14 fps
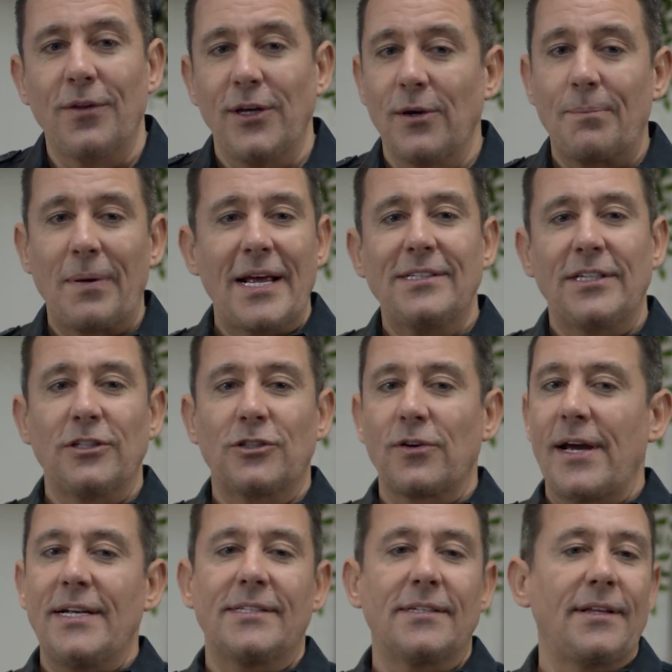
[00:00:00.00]
that you're placing
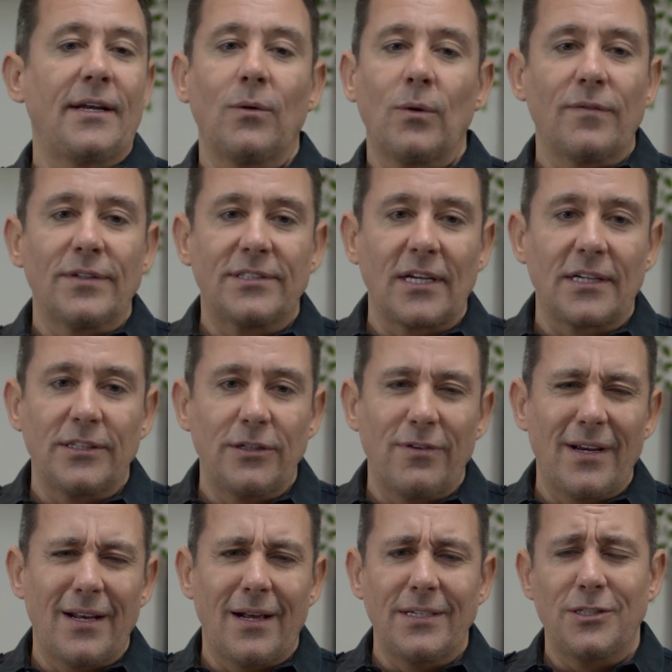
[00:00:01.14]
trades and then all of a sudden you
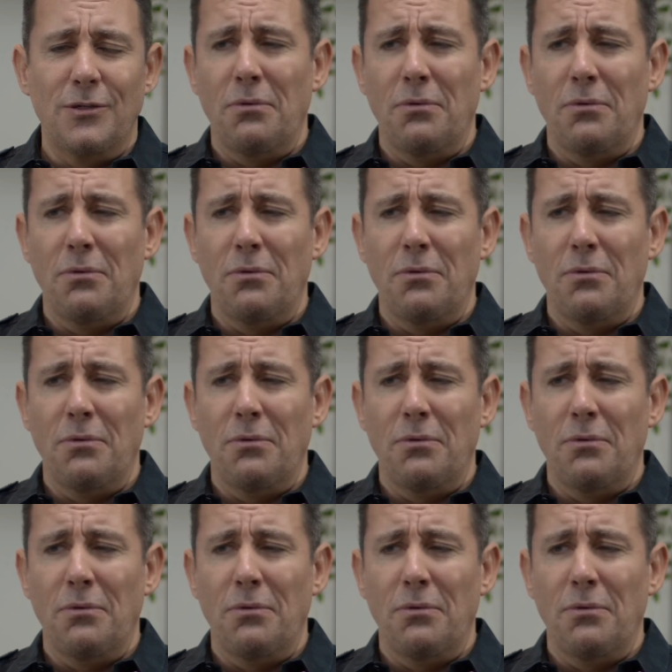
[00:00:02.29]
realize